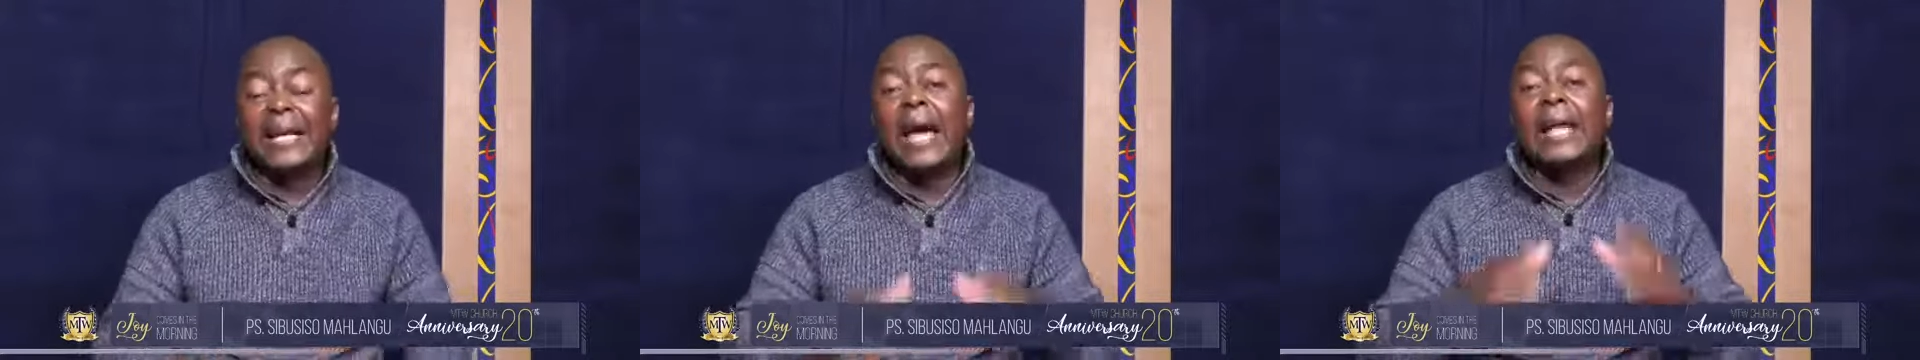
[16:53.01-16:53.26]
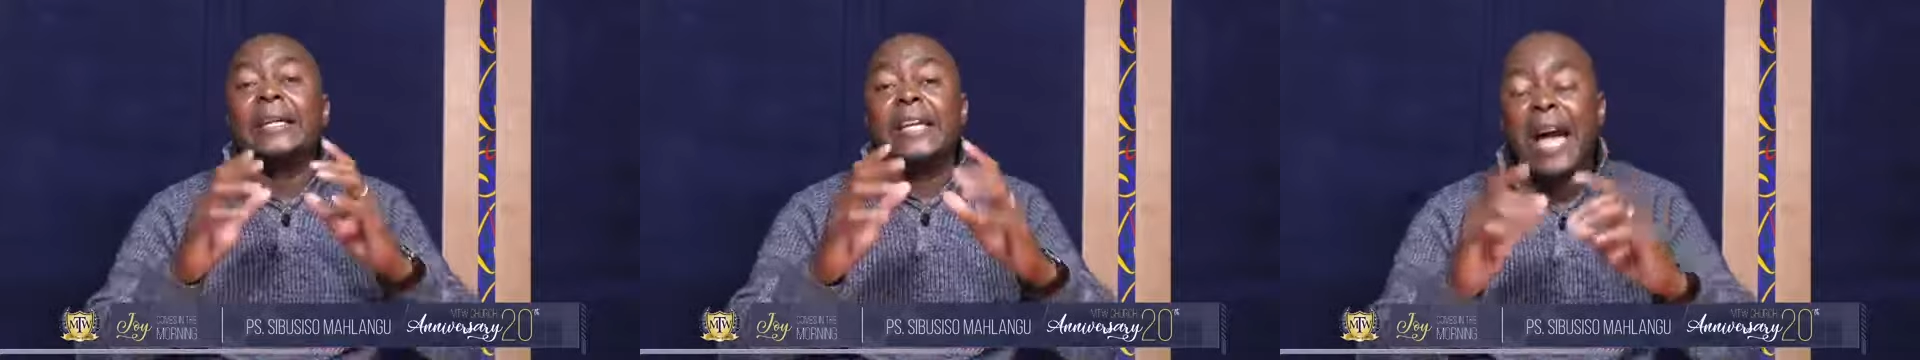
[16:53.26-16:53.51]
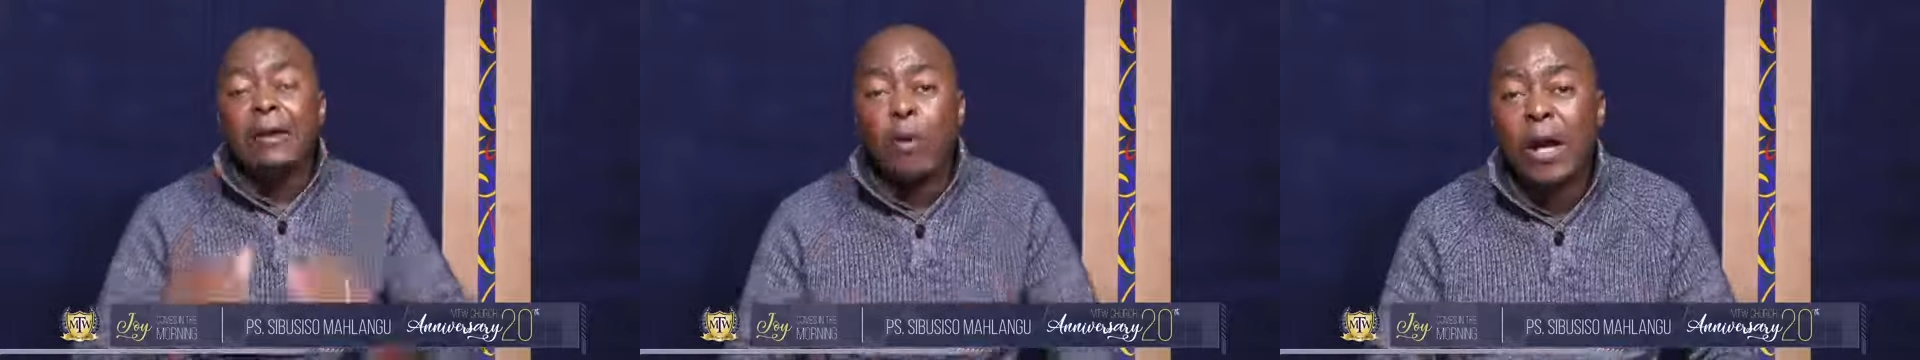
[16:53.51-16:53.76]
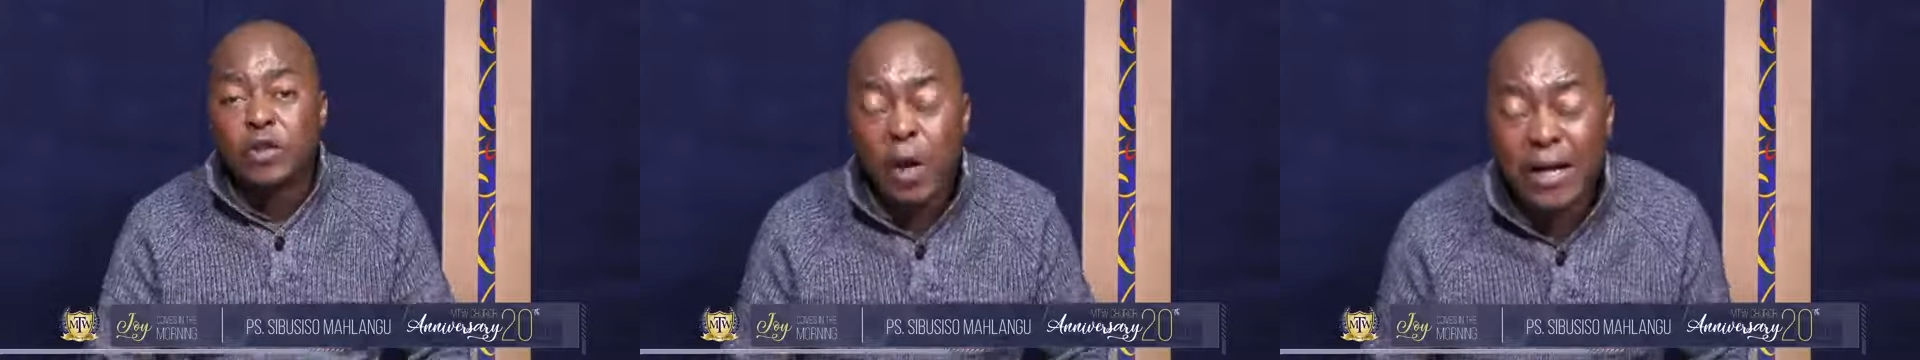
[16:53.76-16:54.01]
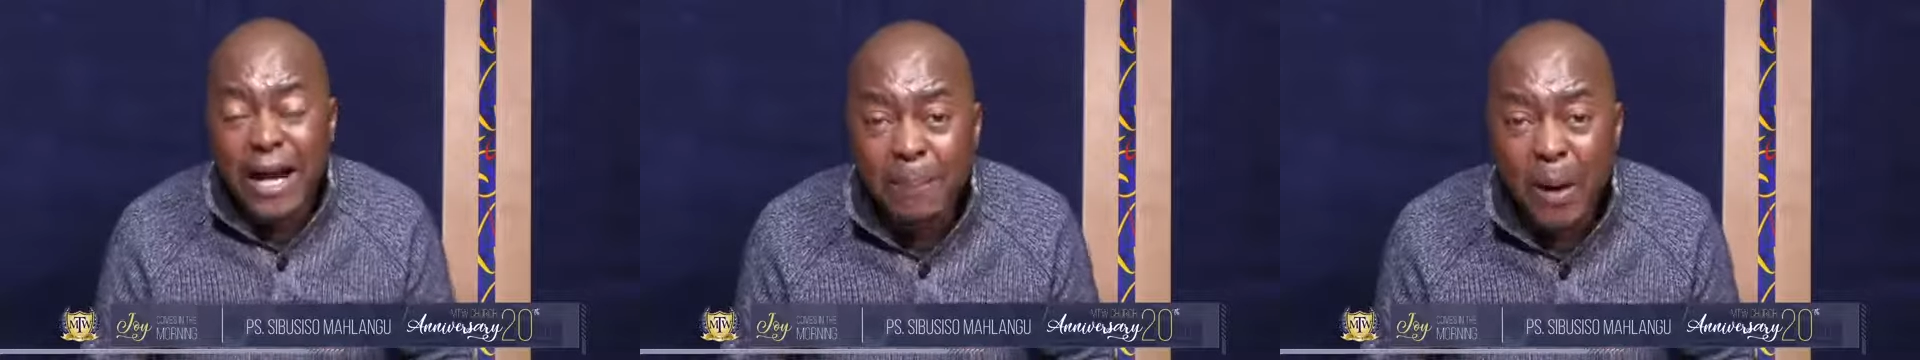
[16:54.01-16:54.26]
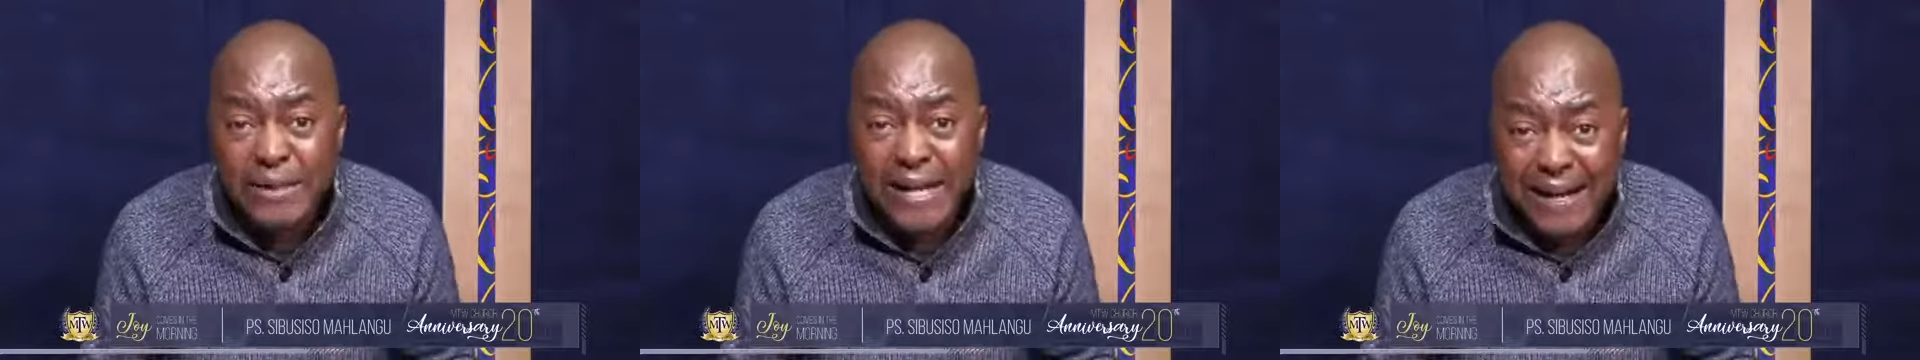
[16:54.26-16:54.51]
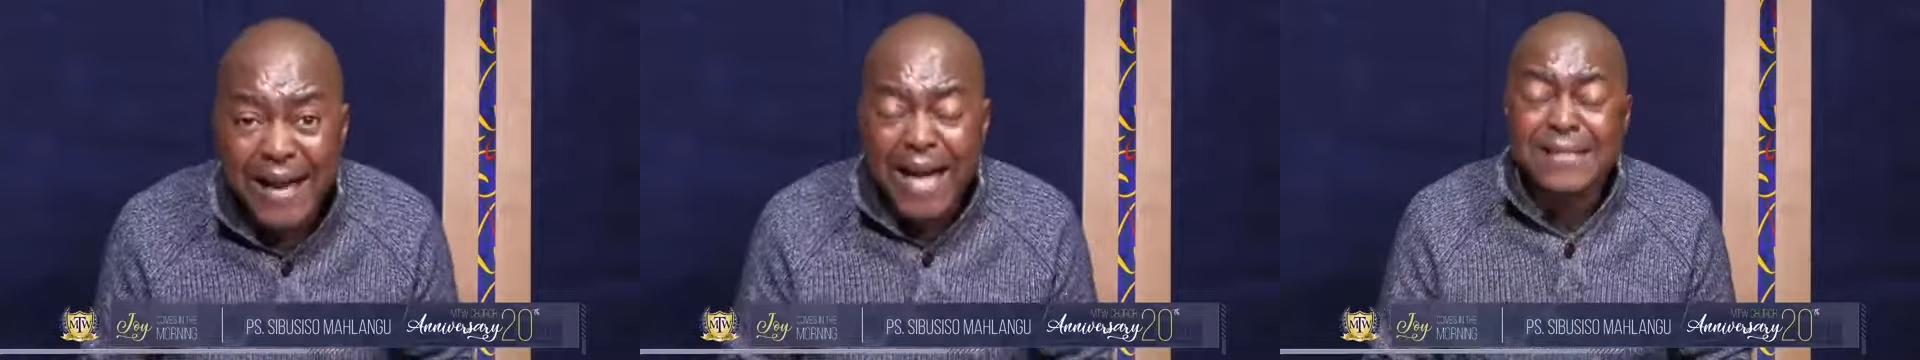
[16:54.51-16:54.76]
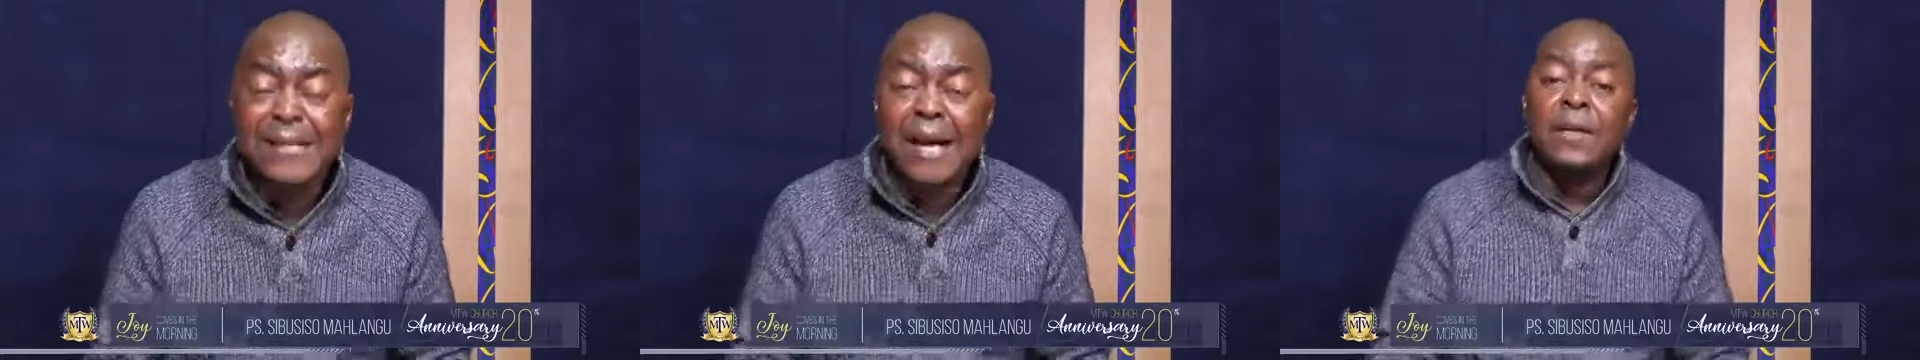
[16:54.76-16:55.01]
And here we are talking about
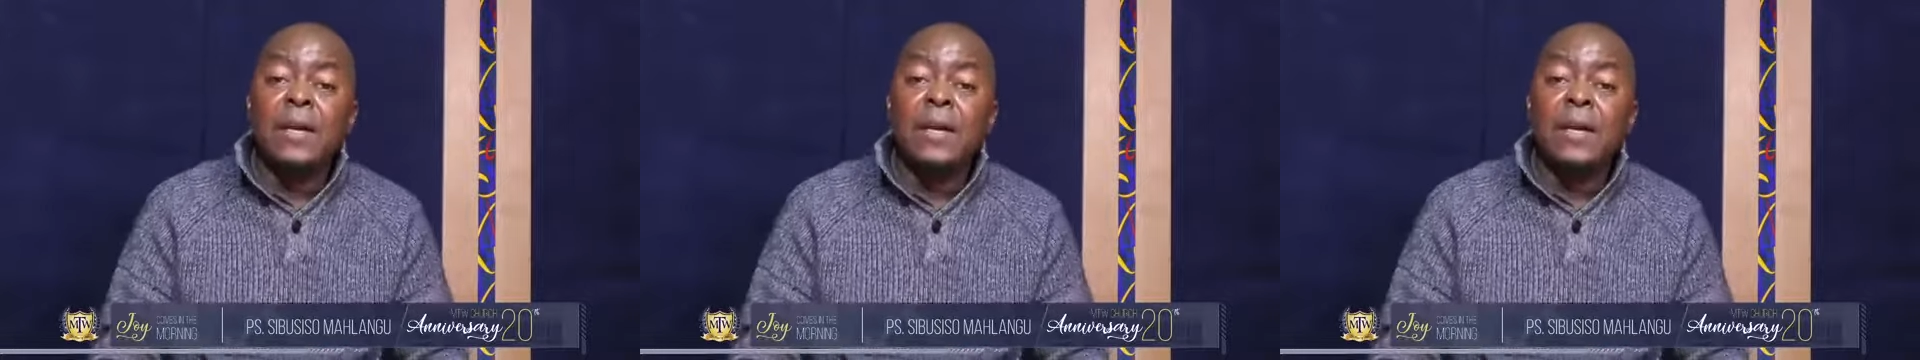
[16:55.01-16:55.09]
Eleazar,